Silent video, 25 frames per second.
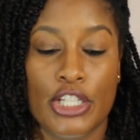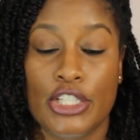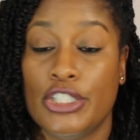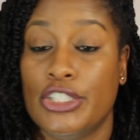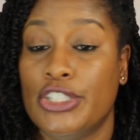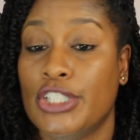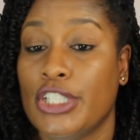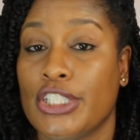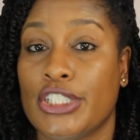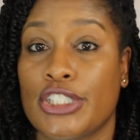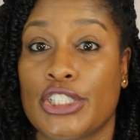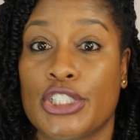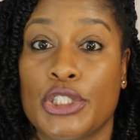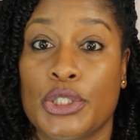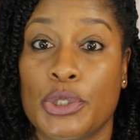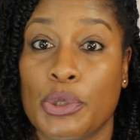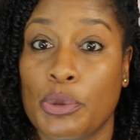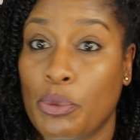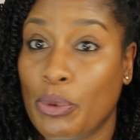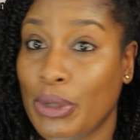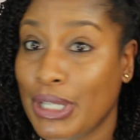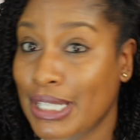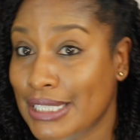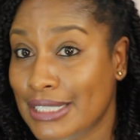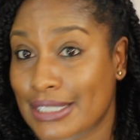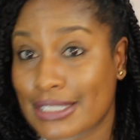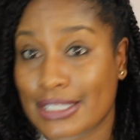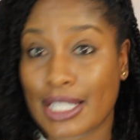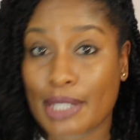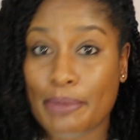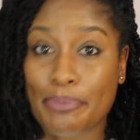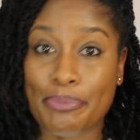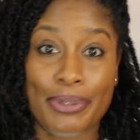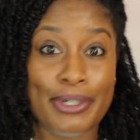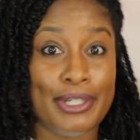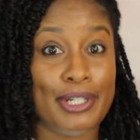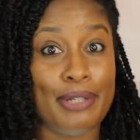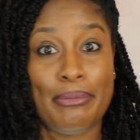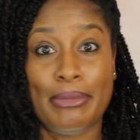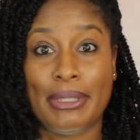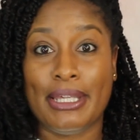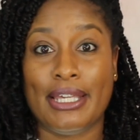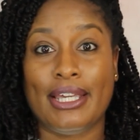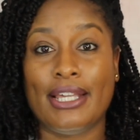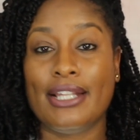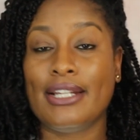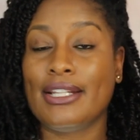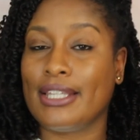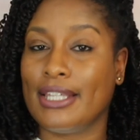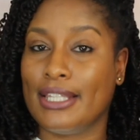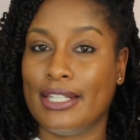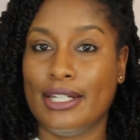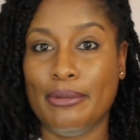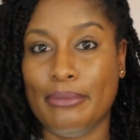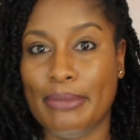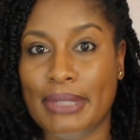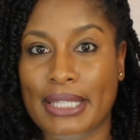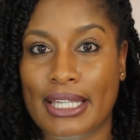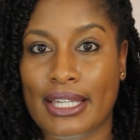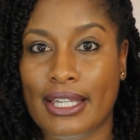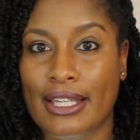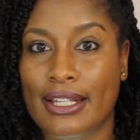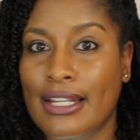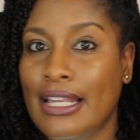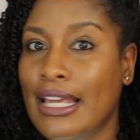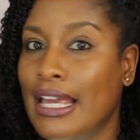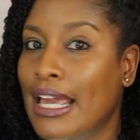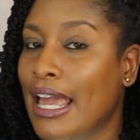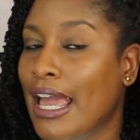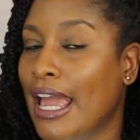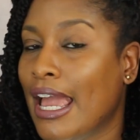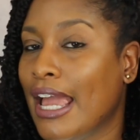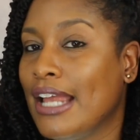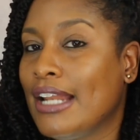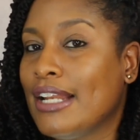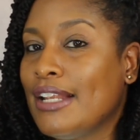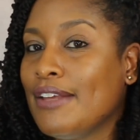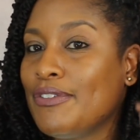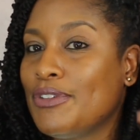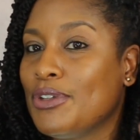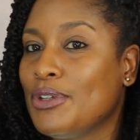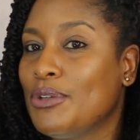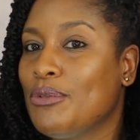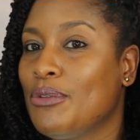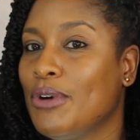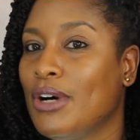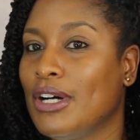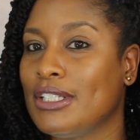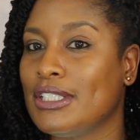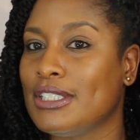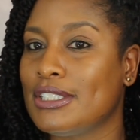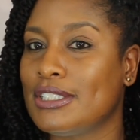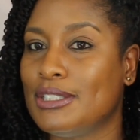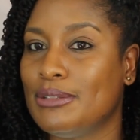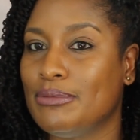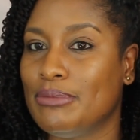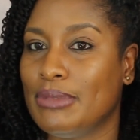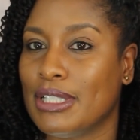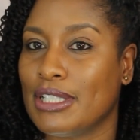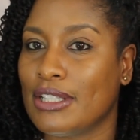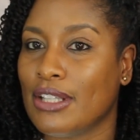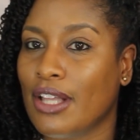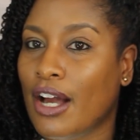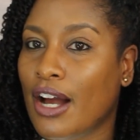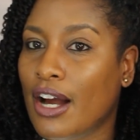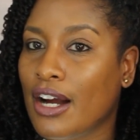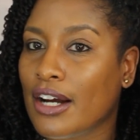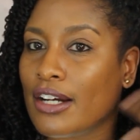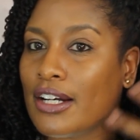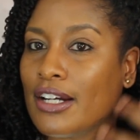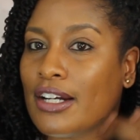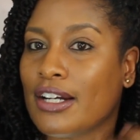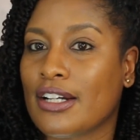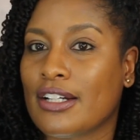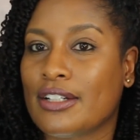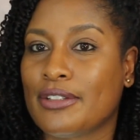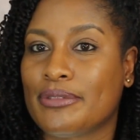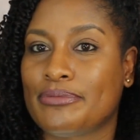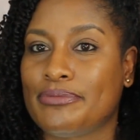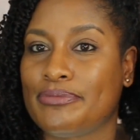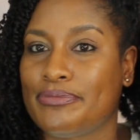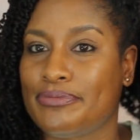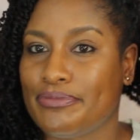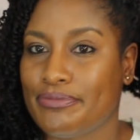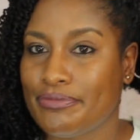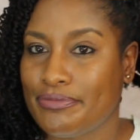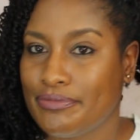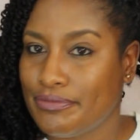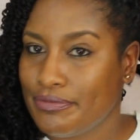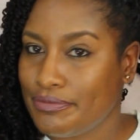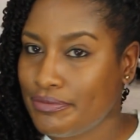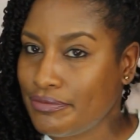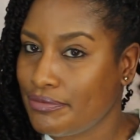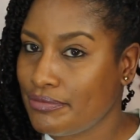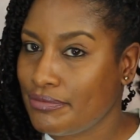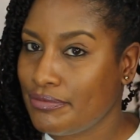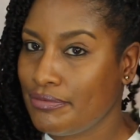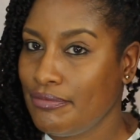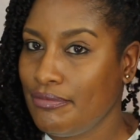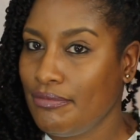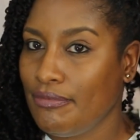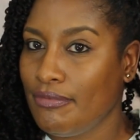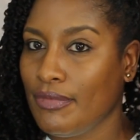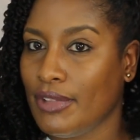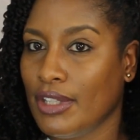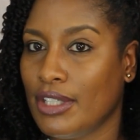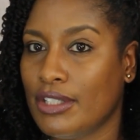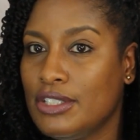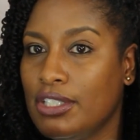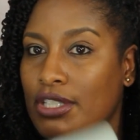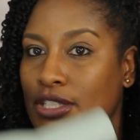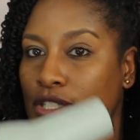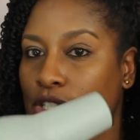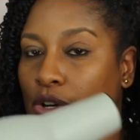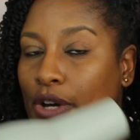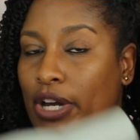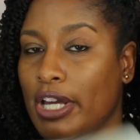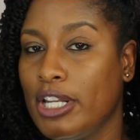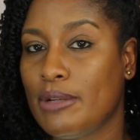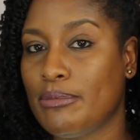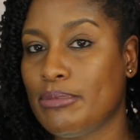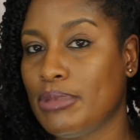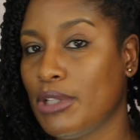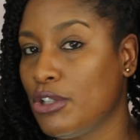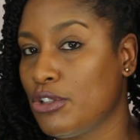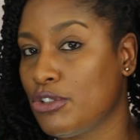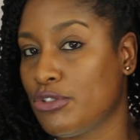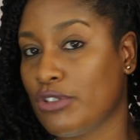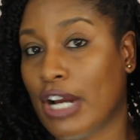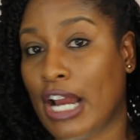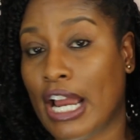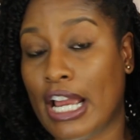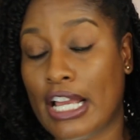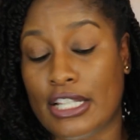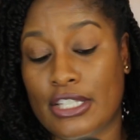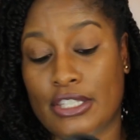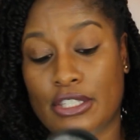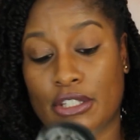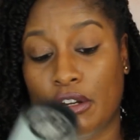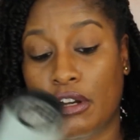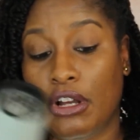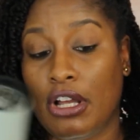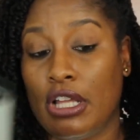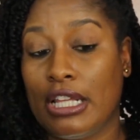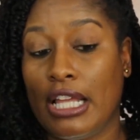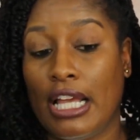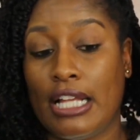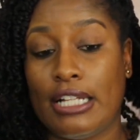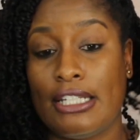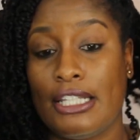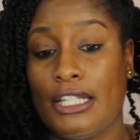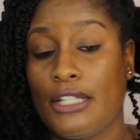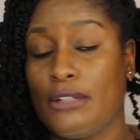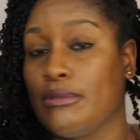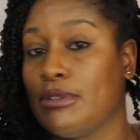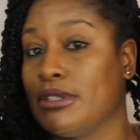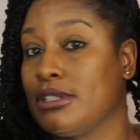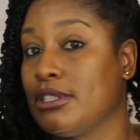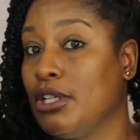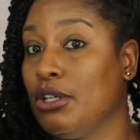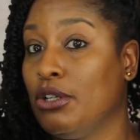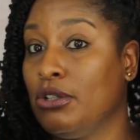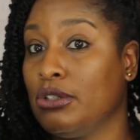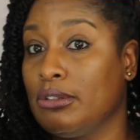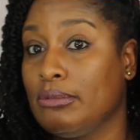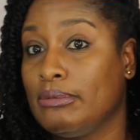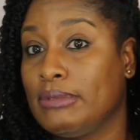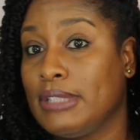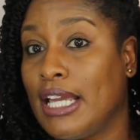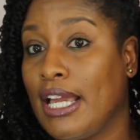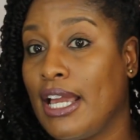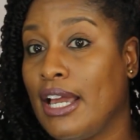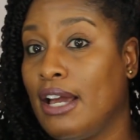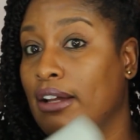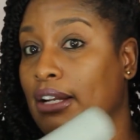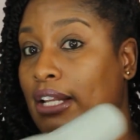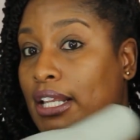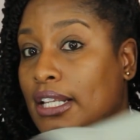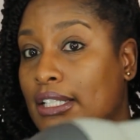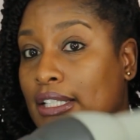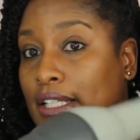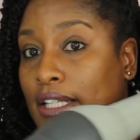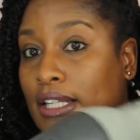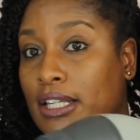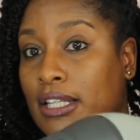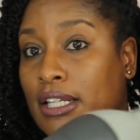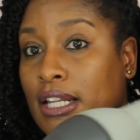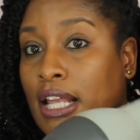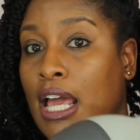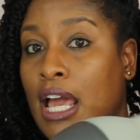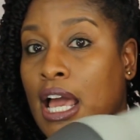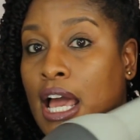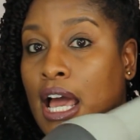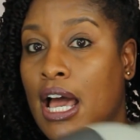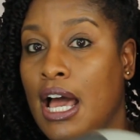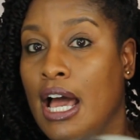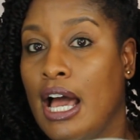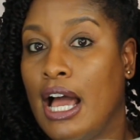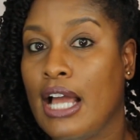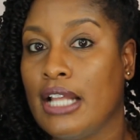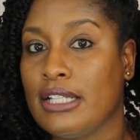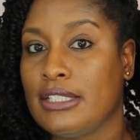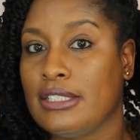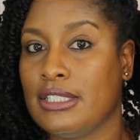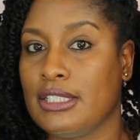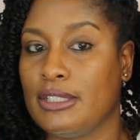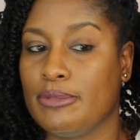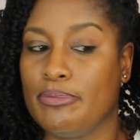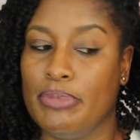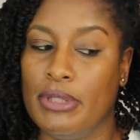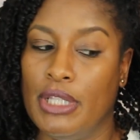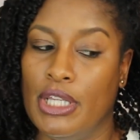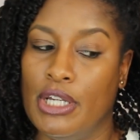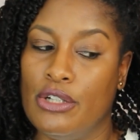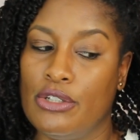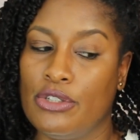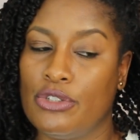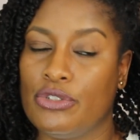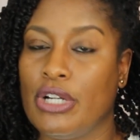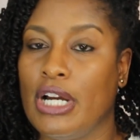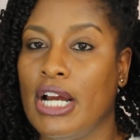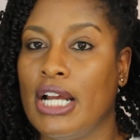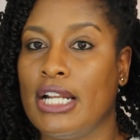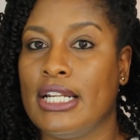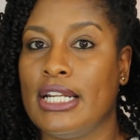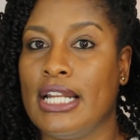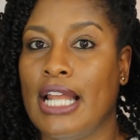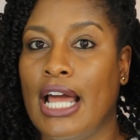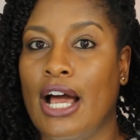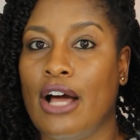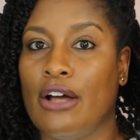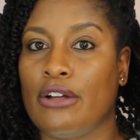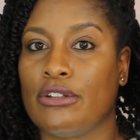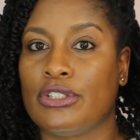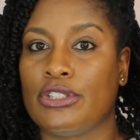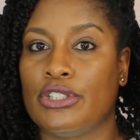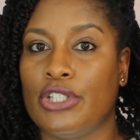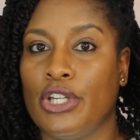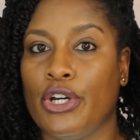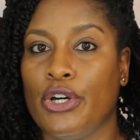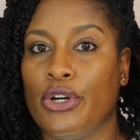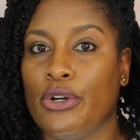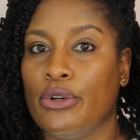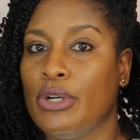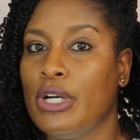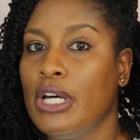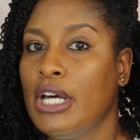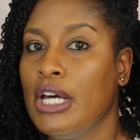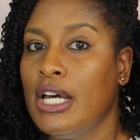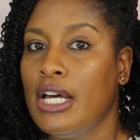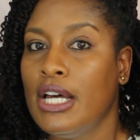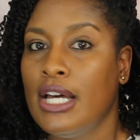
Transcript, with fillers: just twist it, put them in, get them in. And if you want it to be longer, just go ahead and blow dry it. So all I did was hold them down and then I just blow dried it out. So